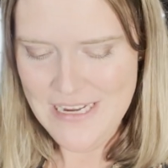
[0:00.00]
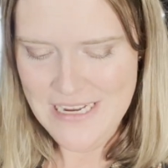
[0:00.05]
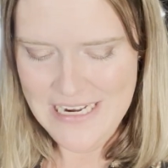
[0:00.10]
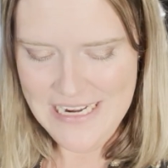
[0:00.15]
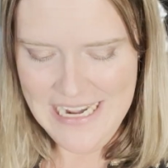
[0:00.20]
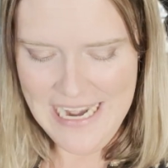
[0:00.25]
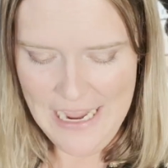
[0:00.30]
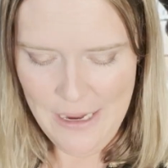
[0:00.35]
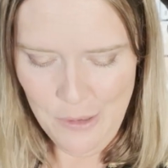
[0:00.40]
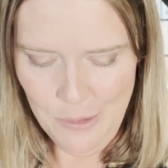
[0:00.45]

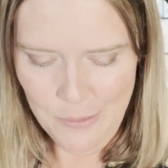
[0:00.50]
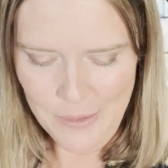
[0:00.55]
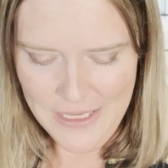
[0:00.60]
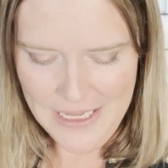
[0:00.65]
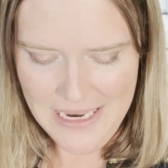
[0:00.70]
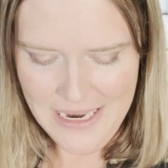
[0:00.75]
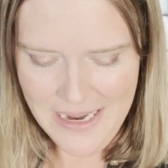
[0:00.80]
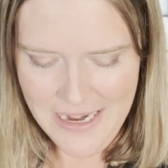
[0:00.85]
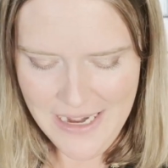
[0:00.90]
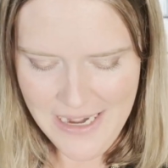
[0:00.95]
Now,
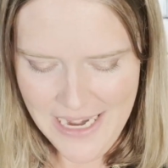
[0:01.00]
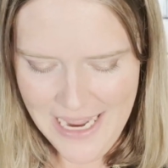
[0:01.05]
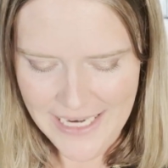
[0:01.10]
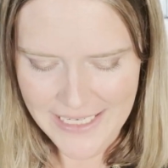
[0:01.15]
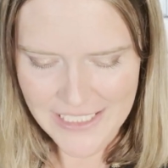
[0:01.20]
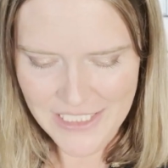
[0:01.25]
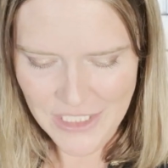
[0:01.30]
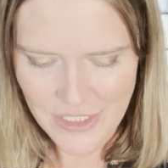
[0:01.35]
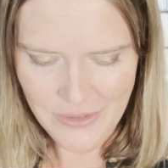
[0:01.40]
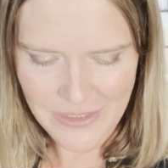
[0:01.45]

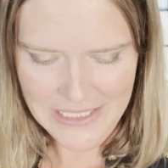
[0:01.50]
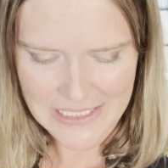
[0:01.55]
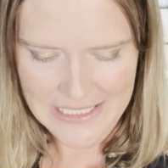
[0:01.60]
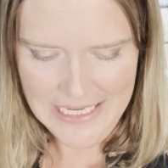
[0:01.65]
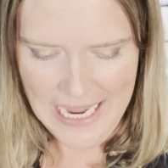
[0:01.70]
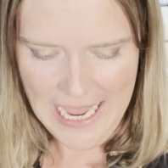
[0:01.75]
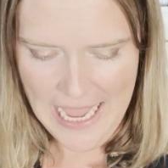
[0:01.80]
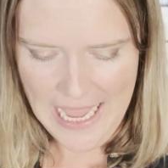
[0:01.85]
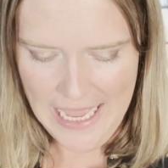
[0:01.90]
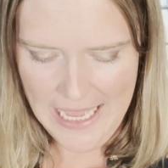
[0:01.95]
next you need
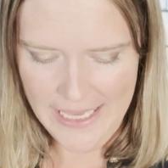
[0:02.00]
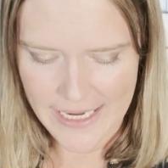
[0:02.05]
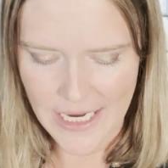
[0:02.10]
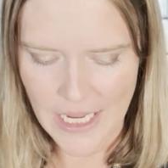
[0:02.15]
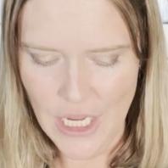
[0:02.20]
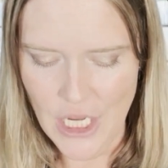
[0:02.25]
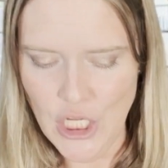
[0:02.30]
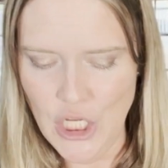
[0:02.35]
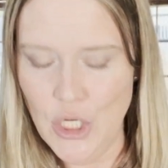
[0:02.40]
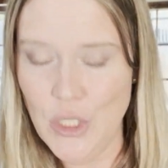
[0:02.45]
to add
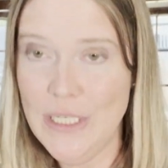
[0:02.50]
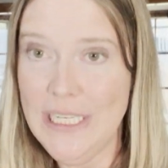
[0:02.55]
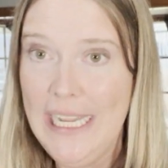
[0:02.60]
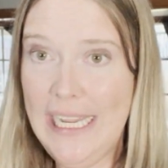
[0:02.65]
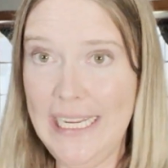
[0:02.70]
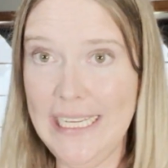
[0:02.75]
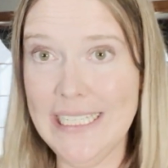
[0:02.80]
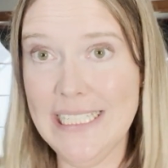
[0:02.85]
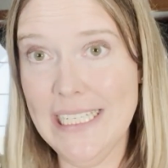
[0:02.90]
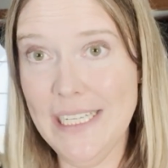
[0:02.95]
your
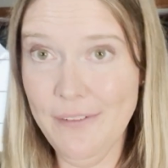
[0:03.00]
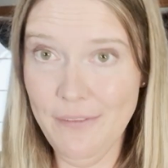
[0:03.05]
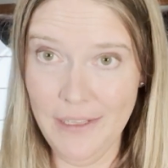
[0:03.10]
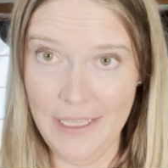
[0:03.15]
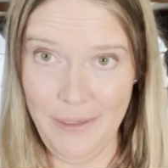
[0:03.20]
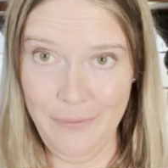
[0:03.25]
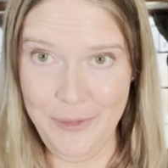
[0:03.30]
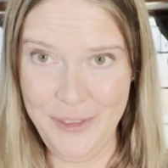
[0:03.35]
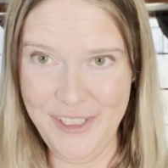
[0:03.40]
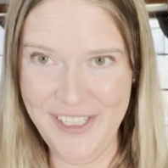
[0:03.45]
tasty
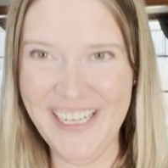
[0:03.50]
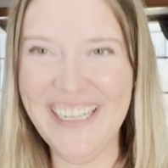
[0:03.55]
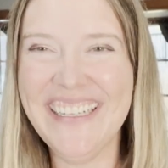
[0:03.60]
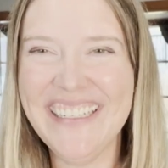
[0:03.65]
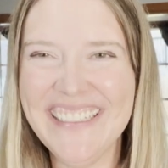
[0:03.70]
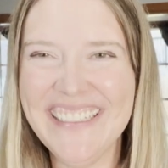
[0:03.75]
flavor.